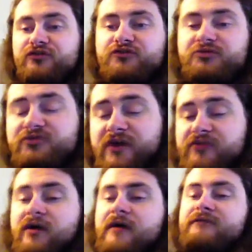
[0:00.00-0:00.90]

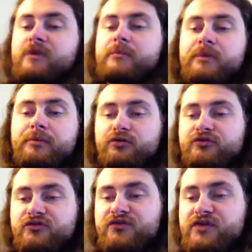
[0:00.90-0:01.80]
sent from your
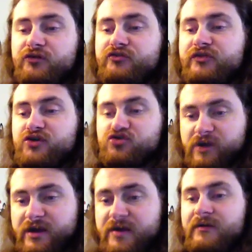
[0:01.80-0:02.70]
opponent's field to the
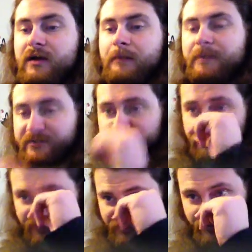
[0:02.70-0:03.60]
grave by this
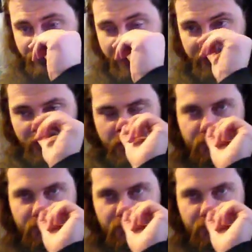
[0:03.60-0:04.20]
card's effect.